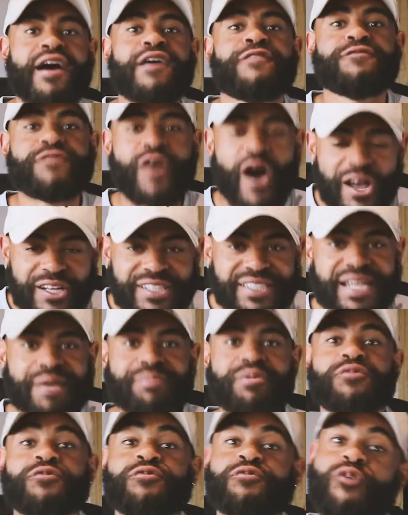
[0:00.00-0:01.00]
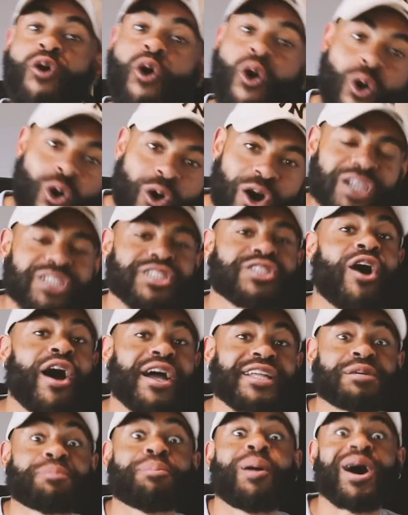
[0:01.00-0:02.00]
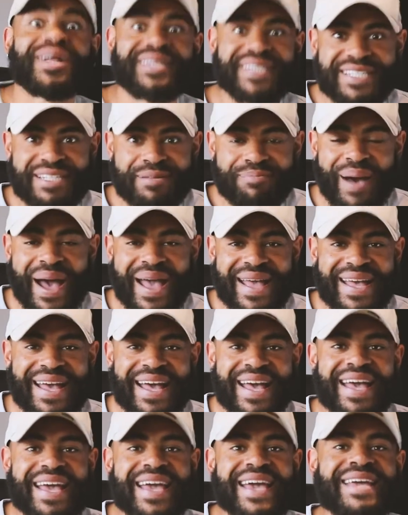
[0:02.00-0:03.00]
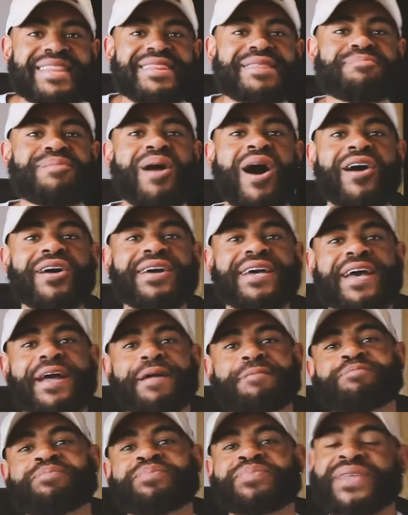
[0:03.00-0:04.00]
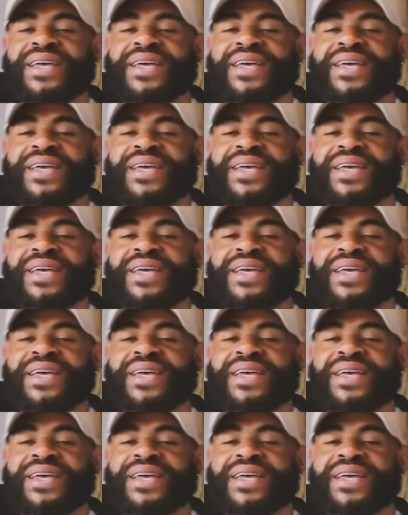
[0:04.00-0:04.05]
firstly before starting to participate in the market.